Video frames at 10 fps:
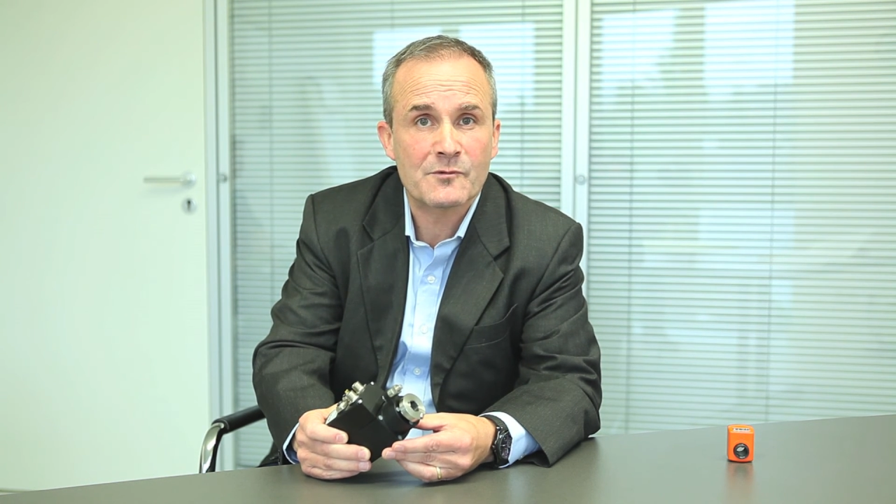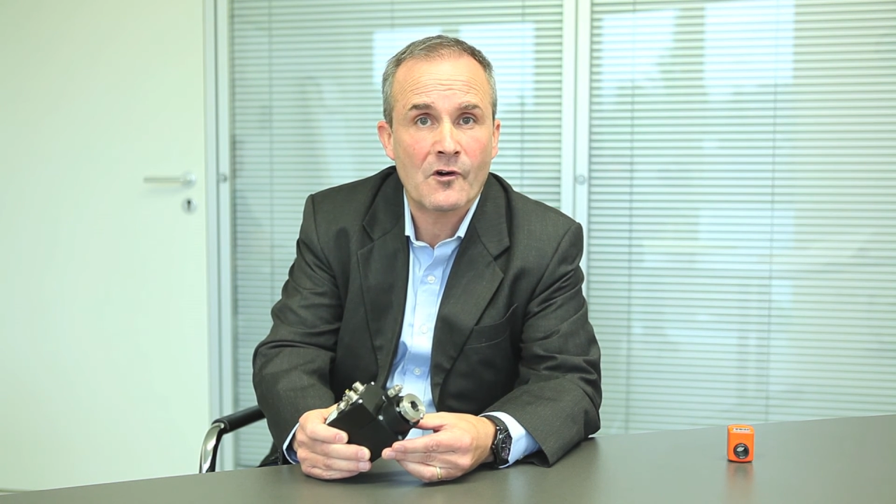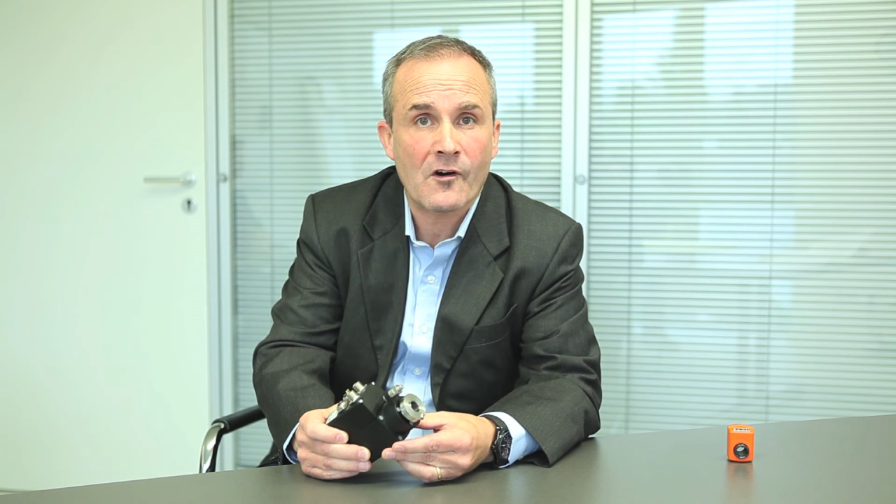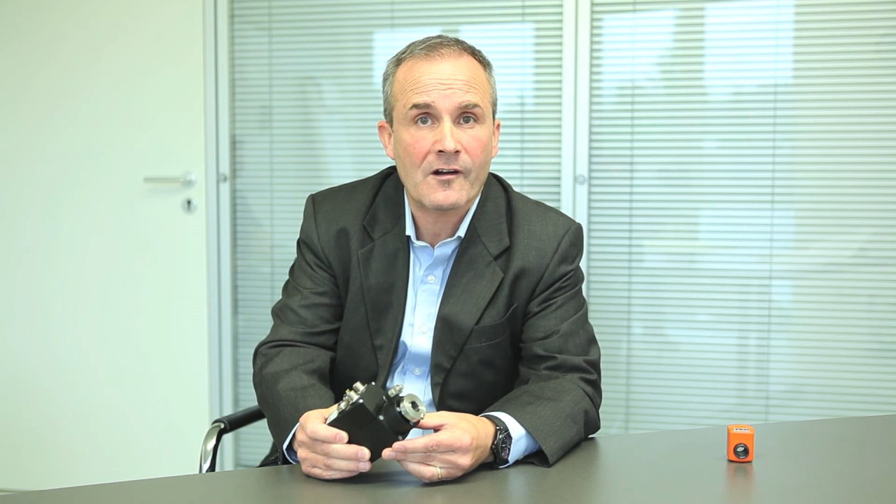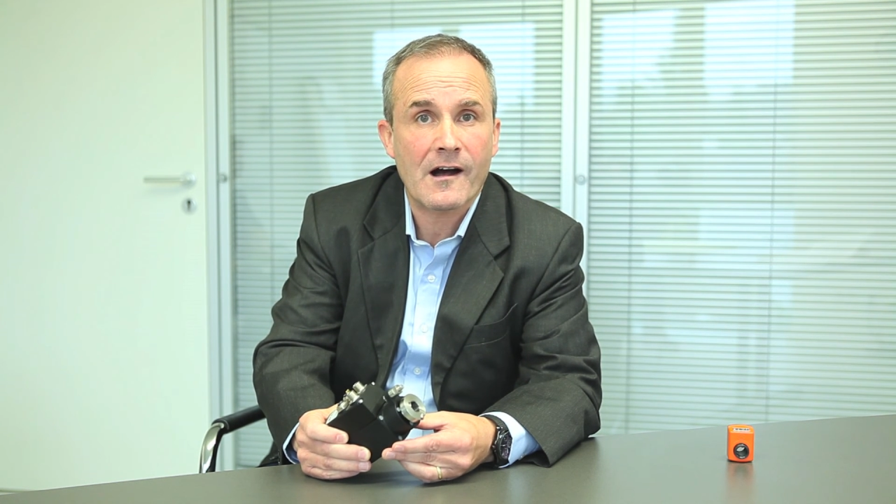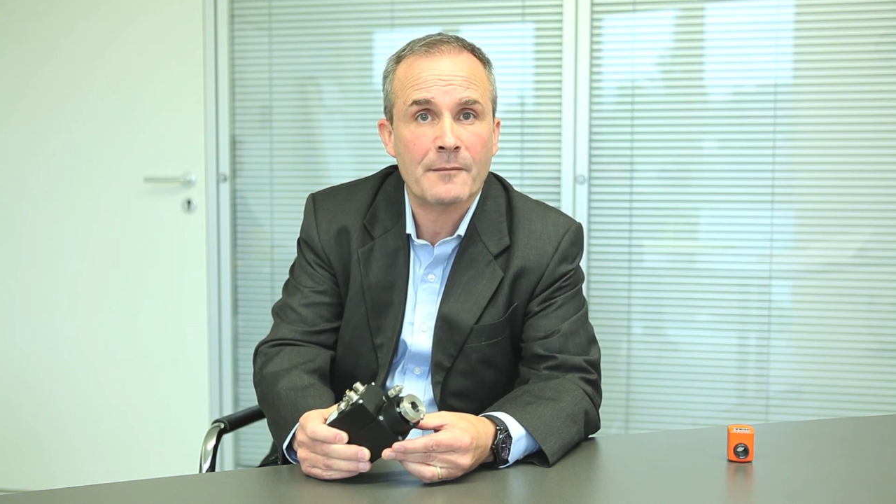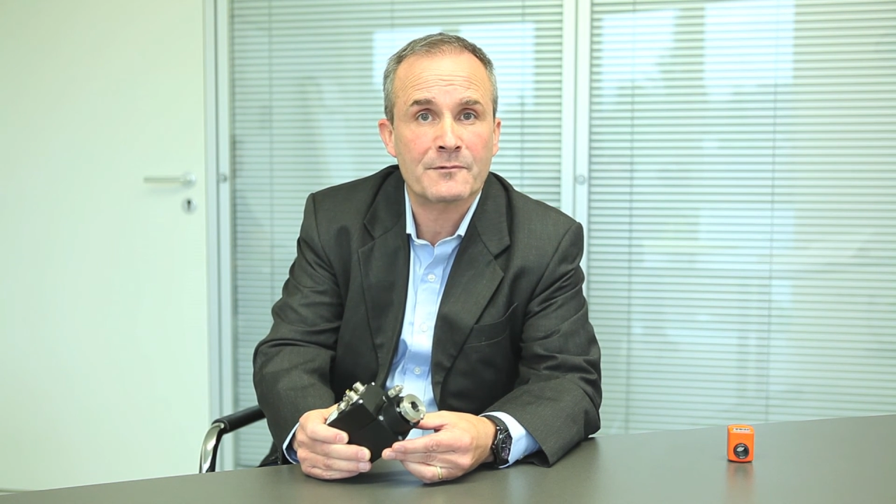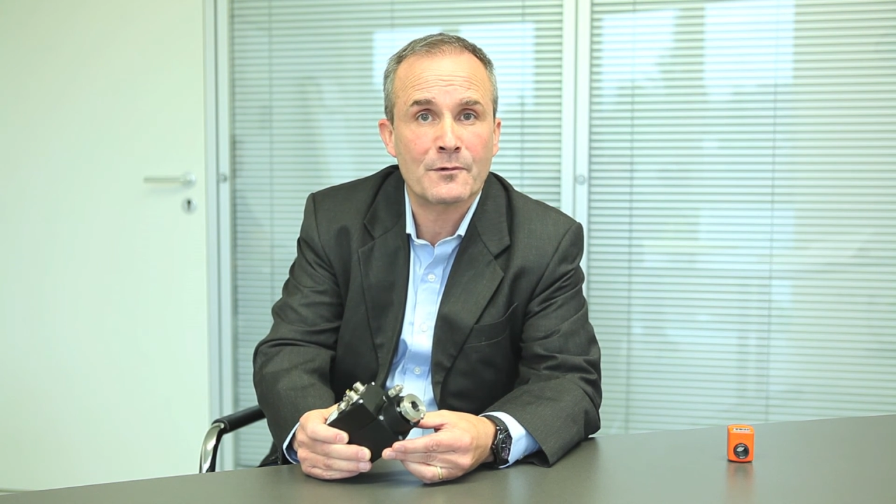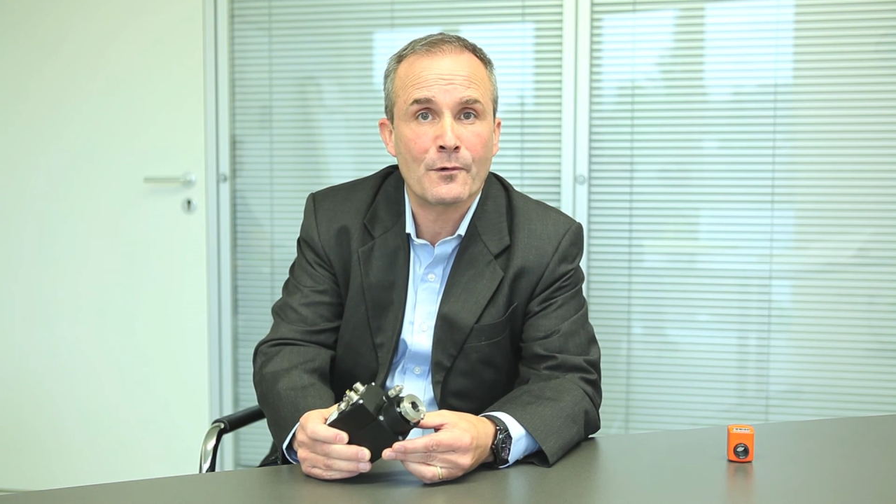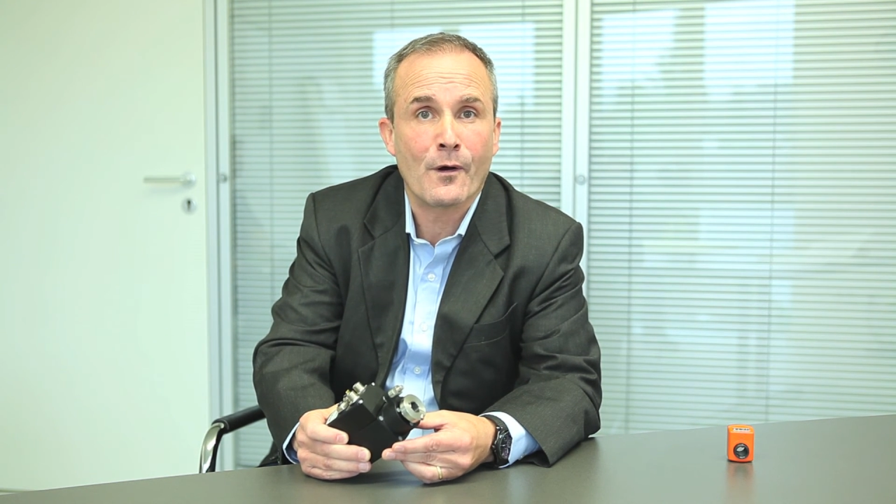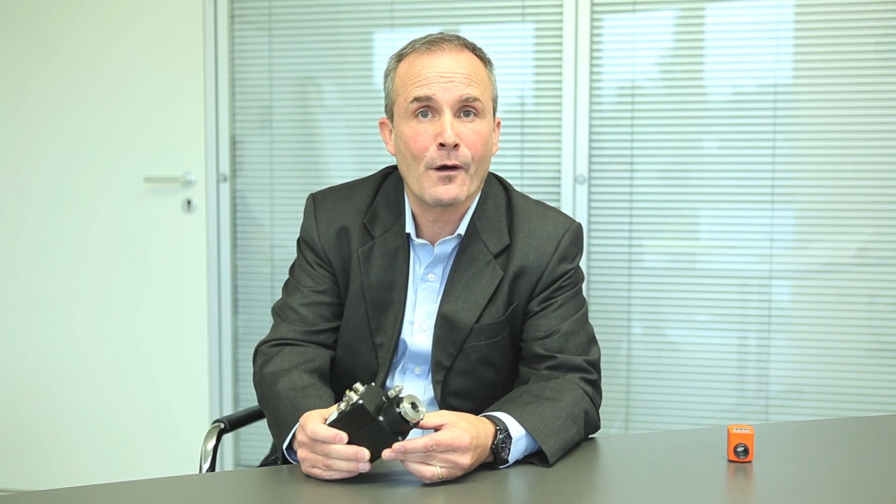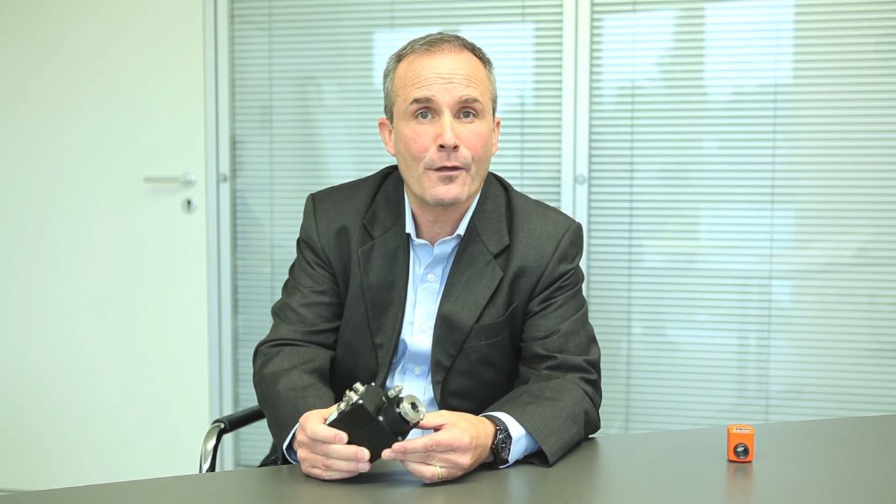torque up to